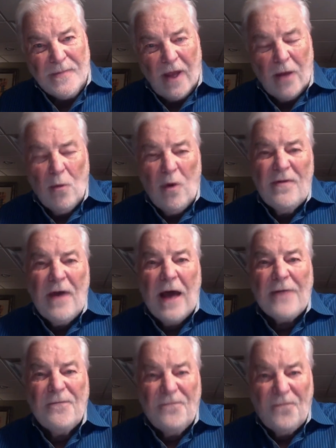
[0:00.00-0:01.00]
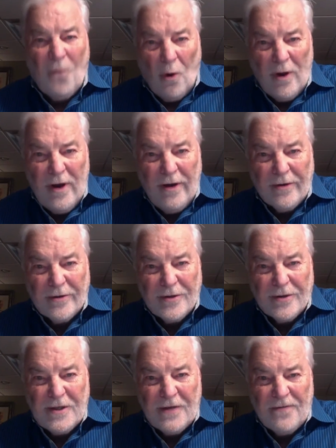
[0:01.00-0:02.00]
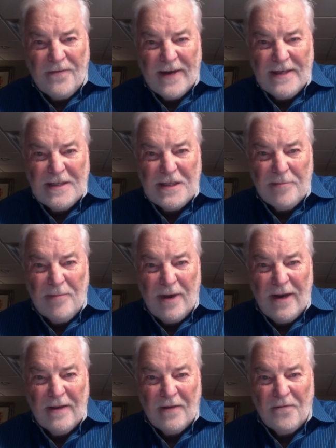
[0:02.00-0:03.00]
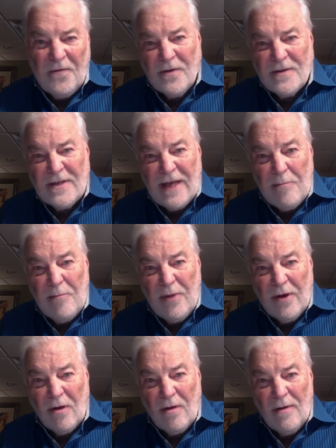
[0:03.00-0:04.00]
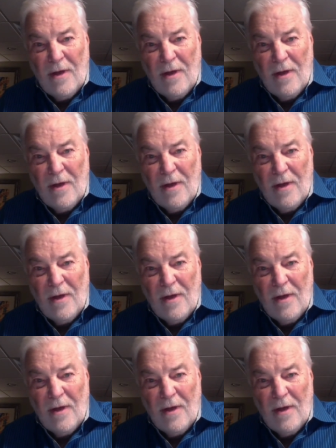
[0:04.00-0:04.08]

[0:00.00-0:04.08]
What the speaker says: And we've got 4 years to find somebody that fills that bill.